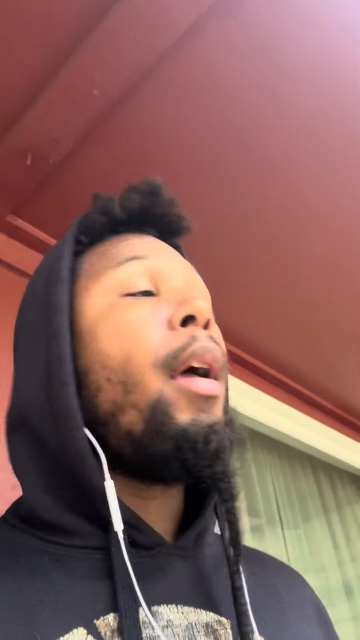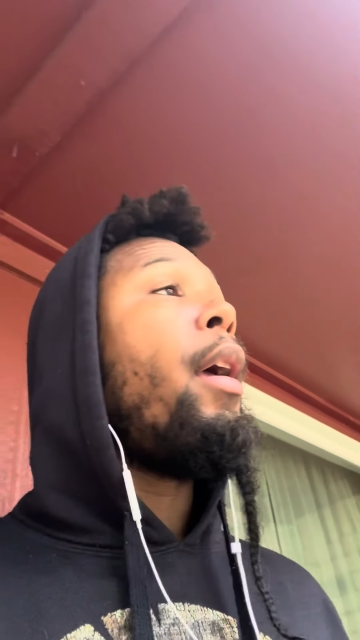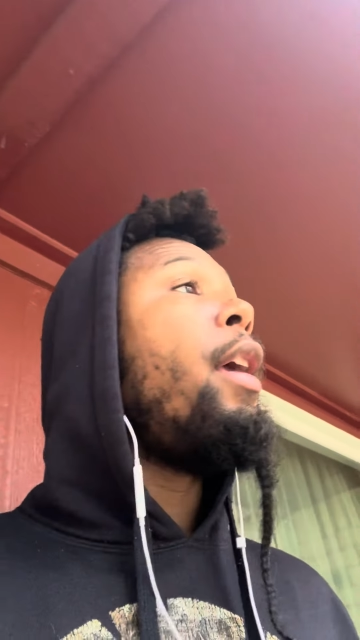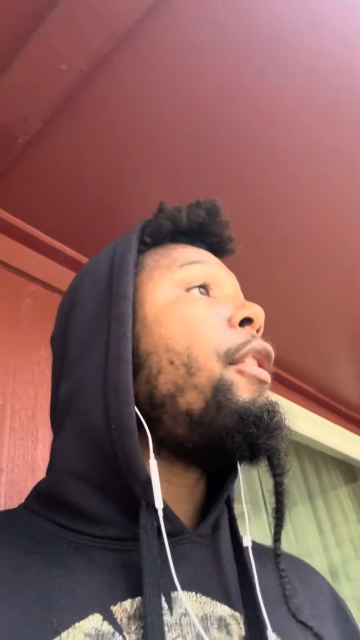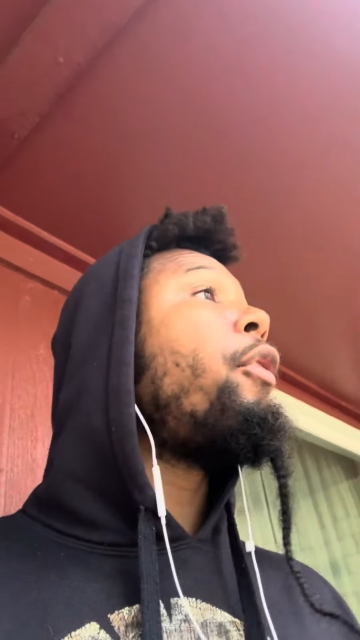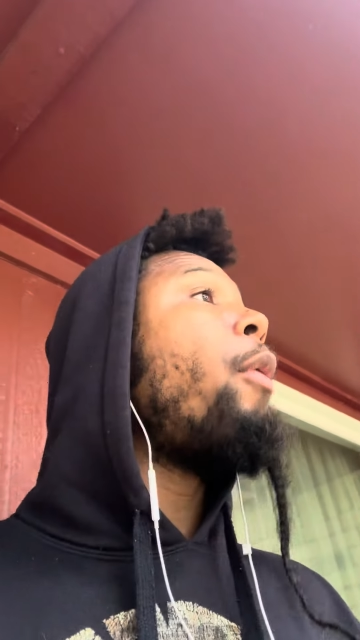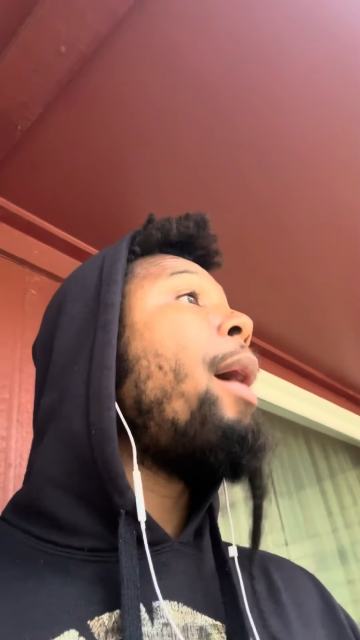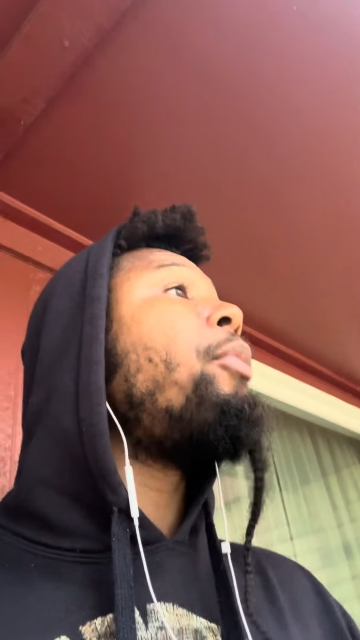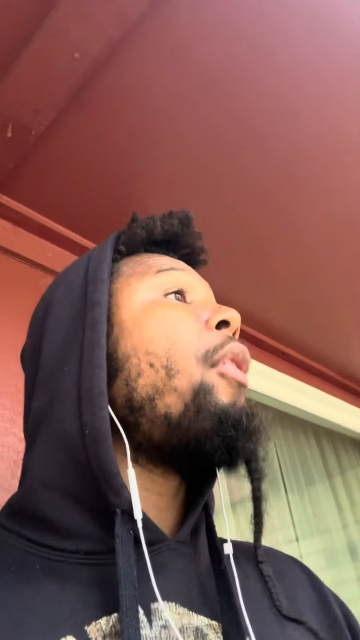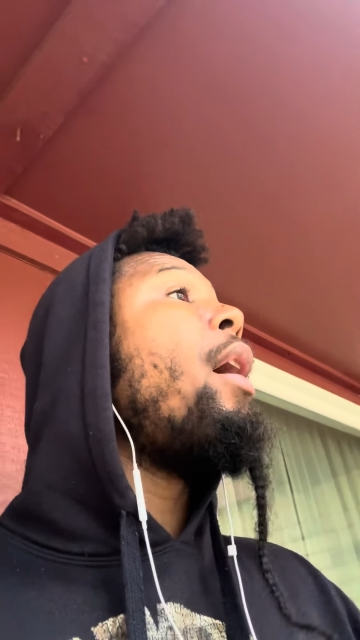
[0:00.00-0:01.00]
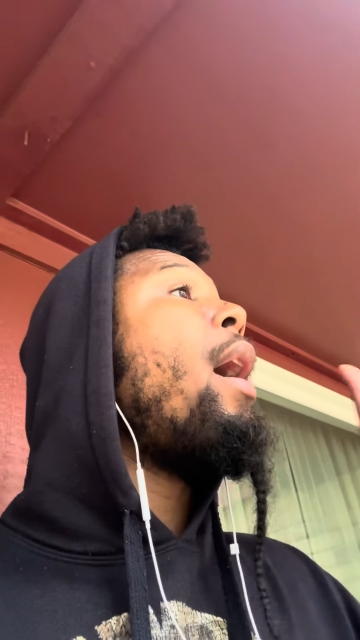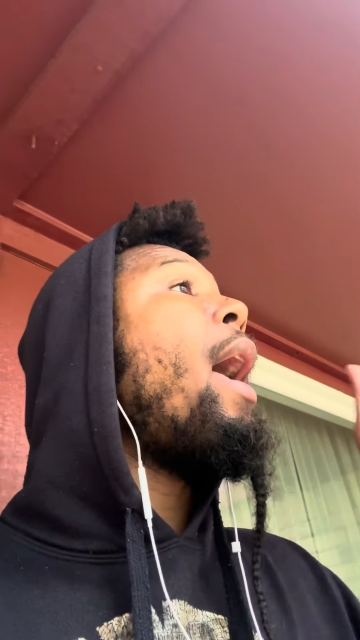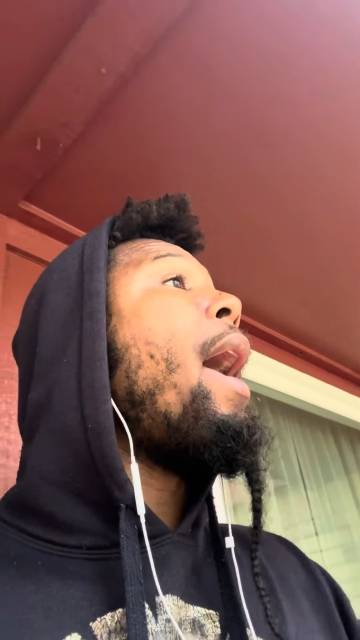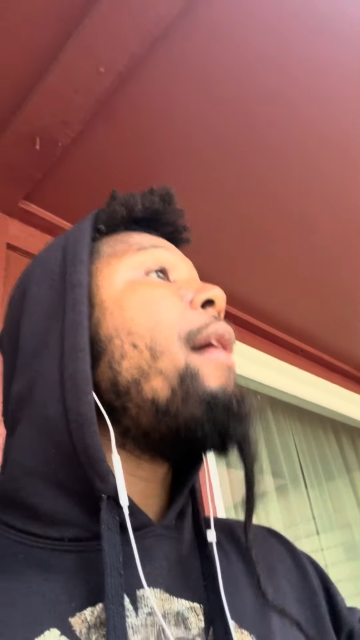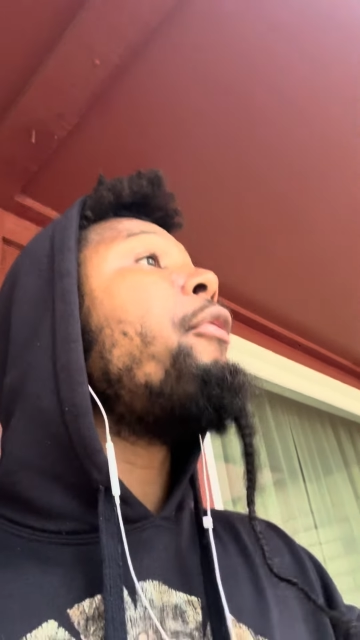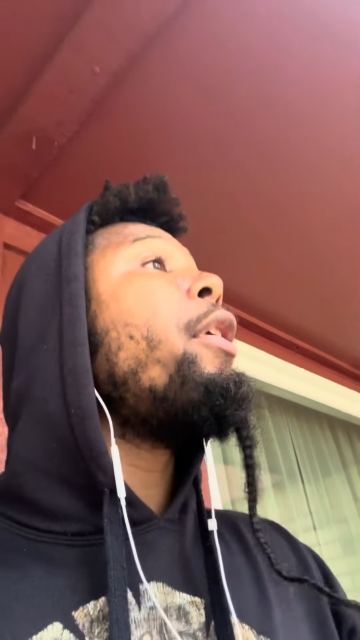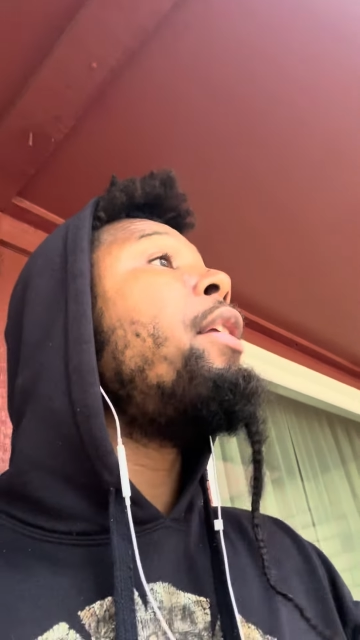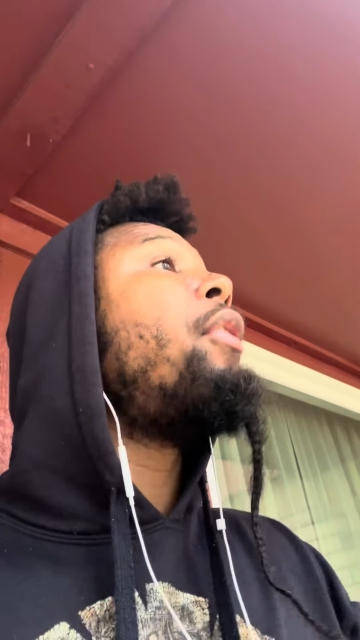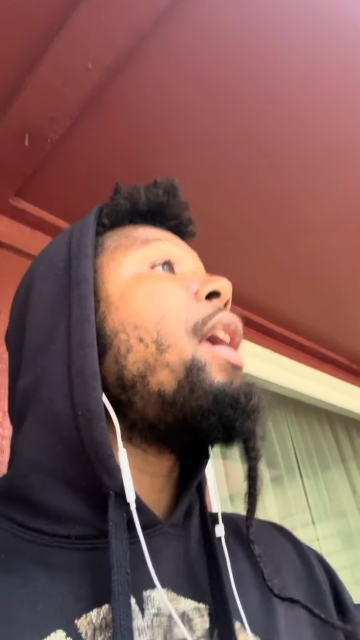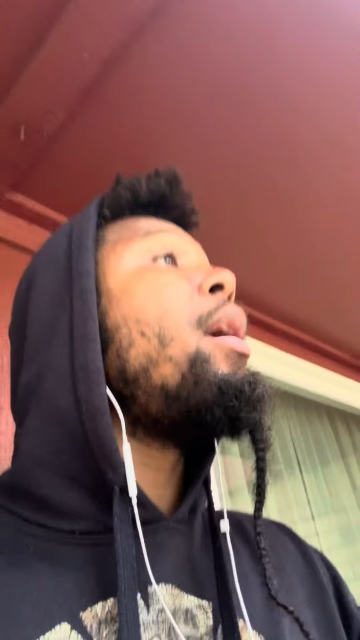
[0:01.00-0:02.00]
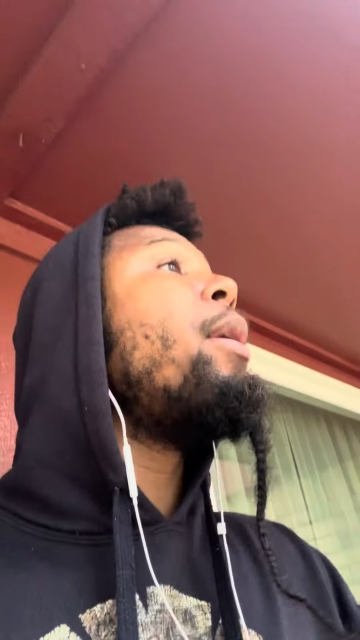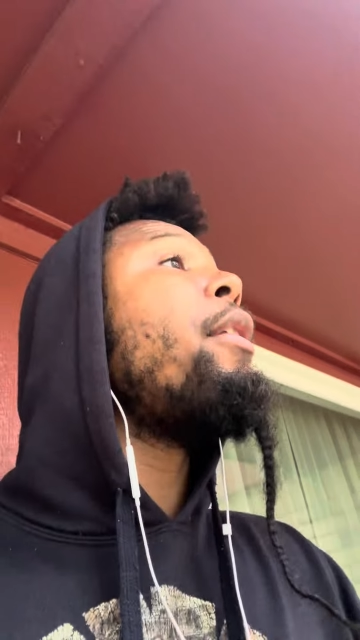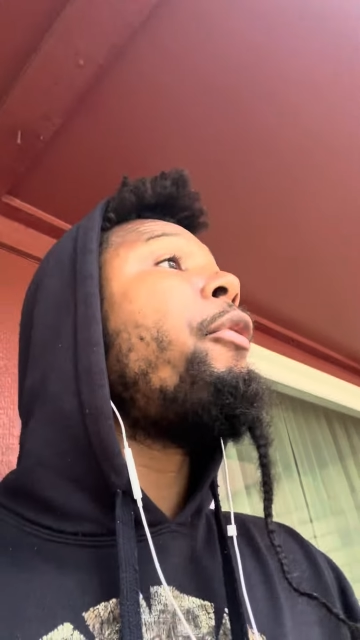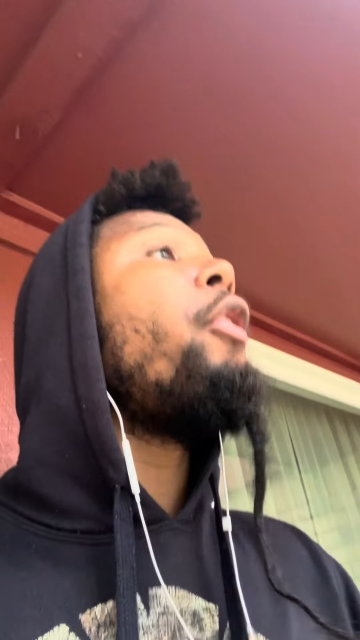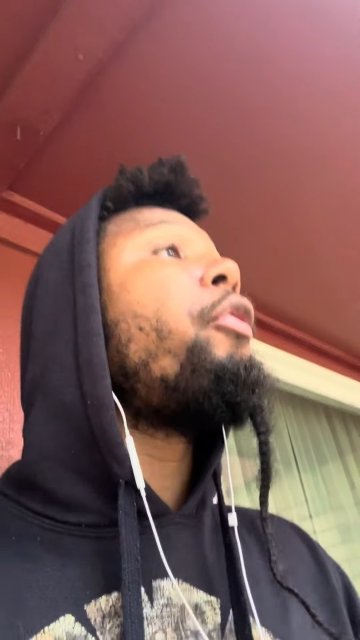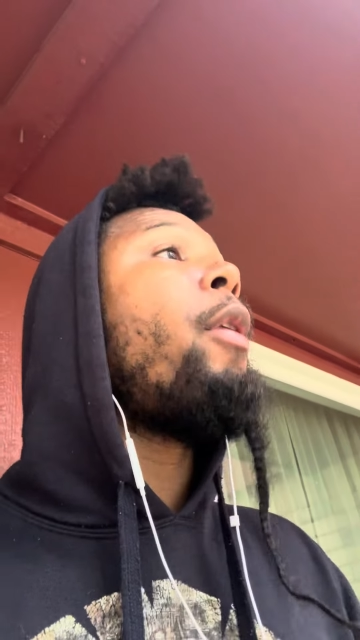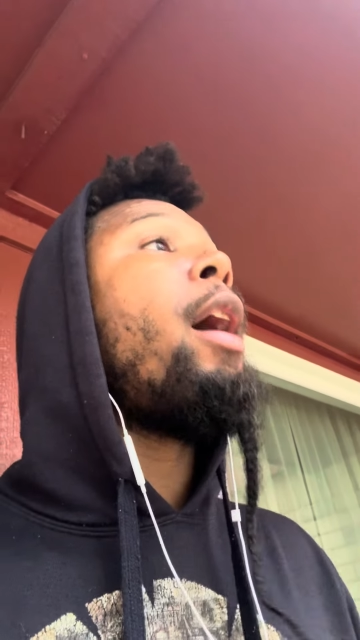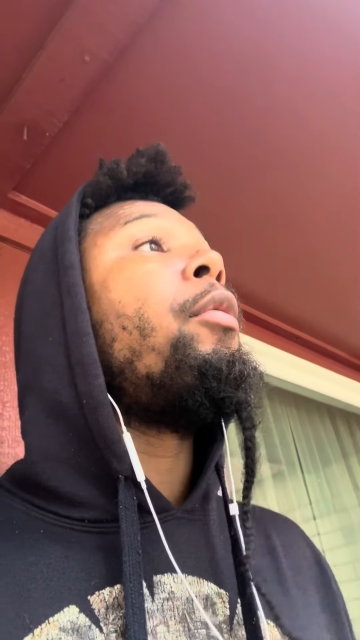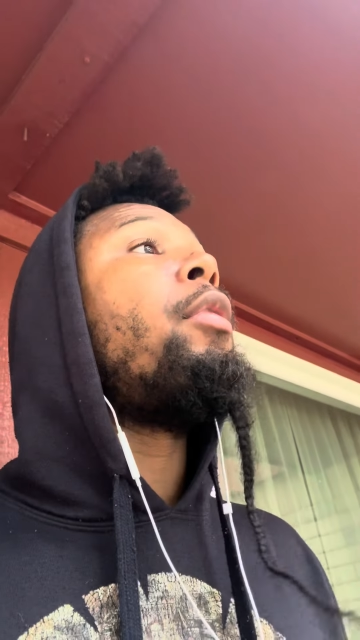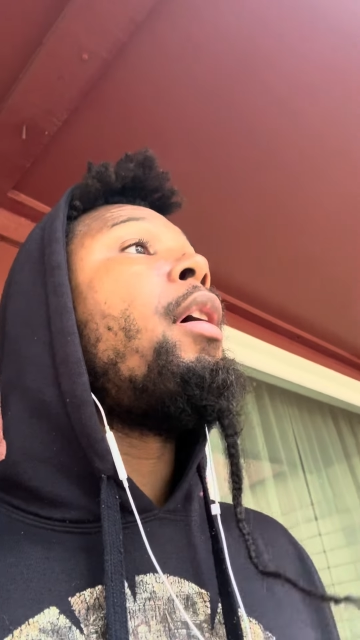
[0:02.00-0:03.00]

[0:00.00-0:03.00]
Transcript: he swept every team in the first round.